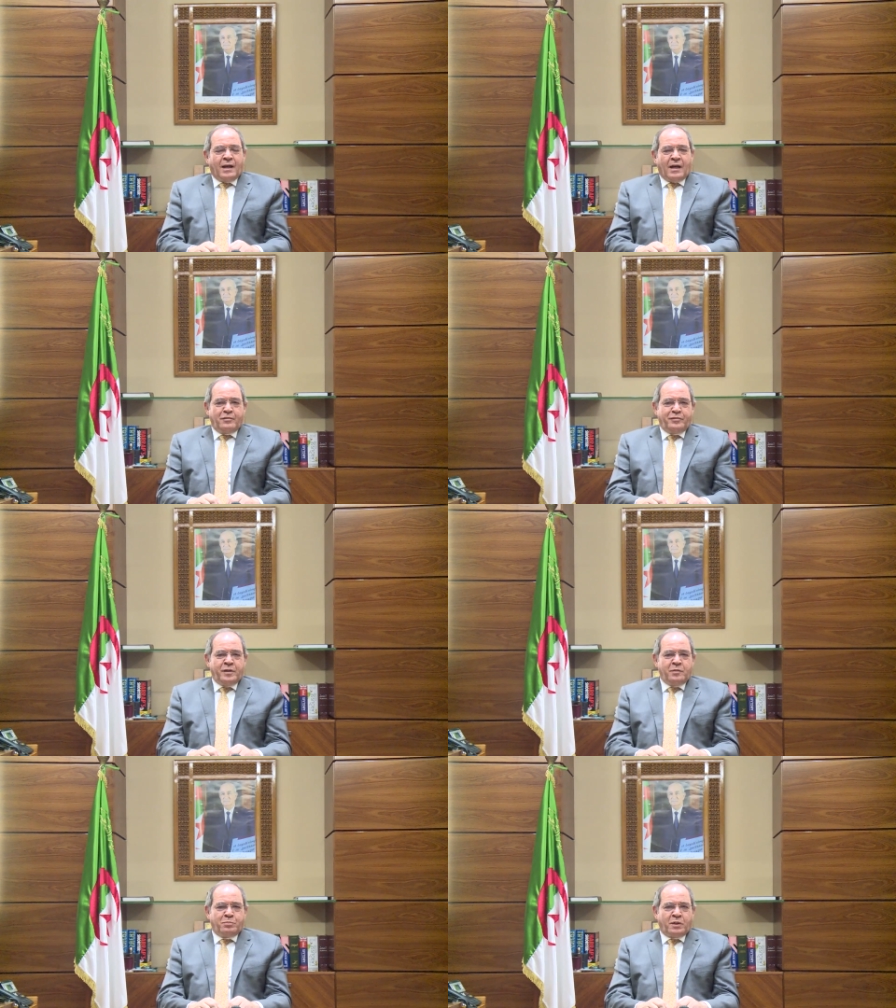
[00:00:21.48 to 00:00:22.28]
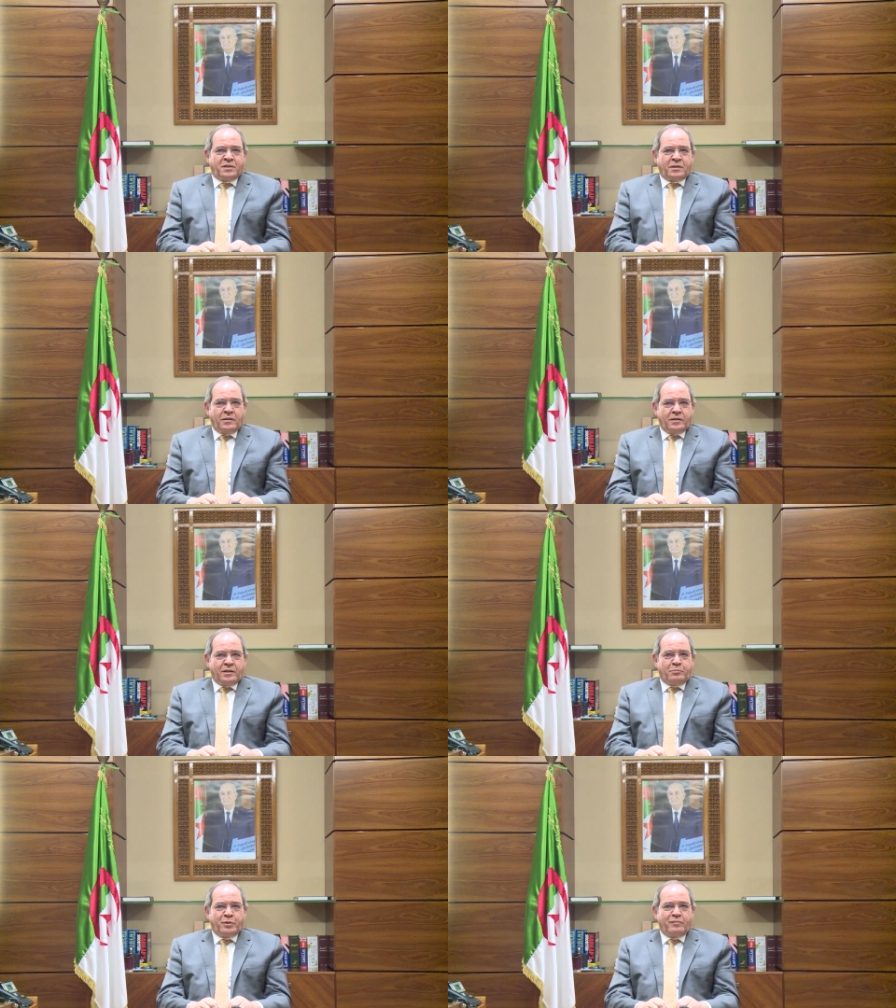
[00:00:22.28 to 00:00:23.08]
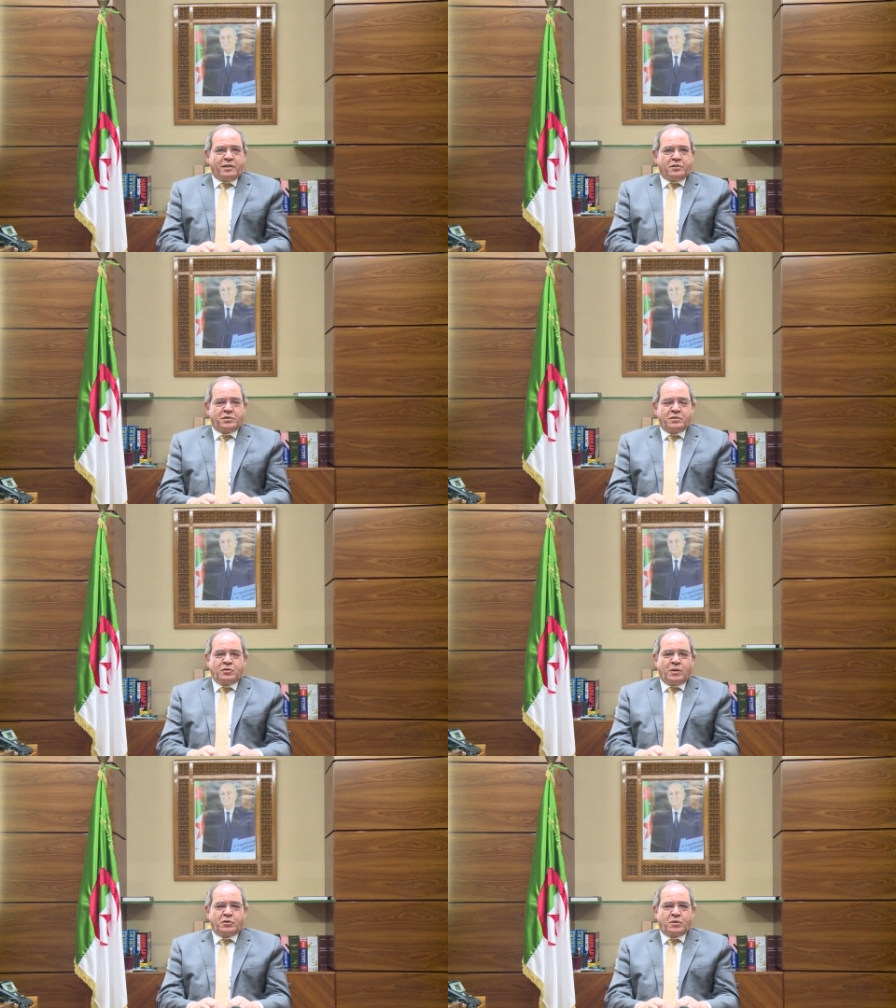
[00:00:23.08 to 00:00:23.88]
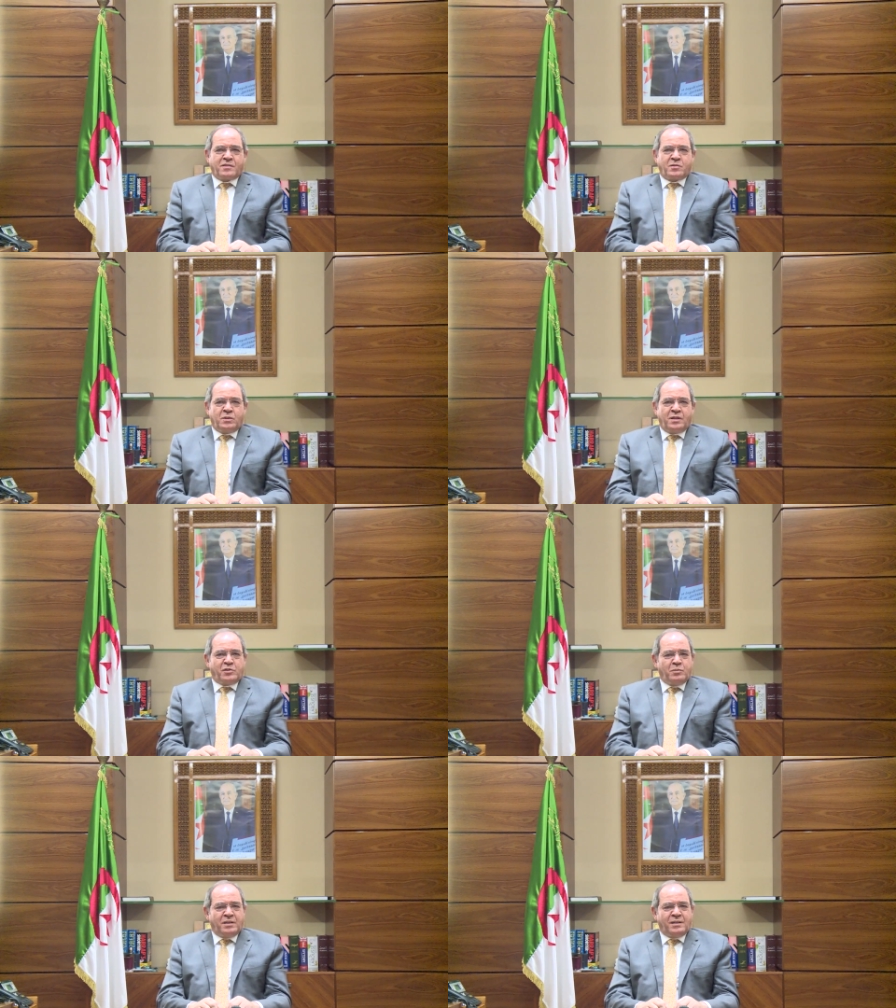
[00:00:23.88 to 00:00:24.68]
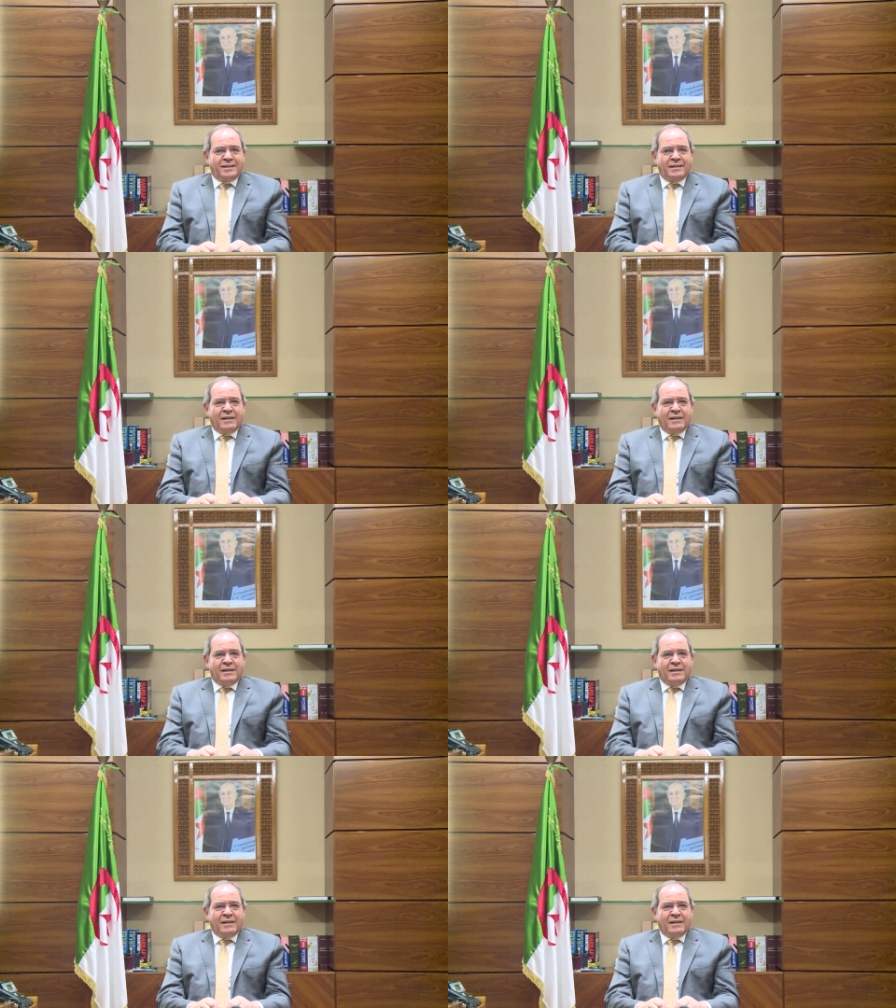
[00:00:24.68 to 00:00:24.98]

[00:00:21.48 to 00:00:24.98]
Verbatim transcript: I feel particularly privileged to address today's meeting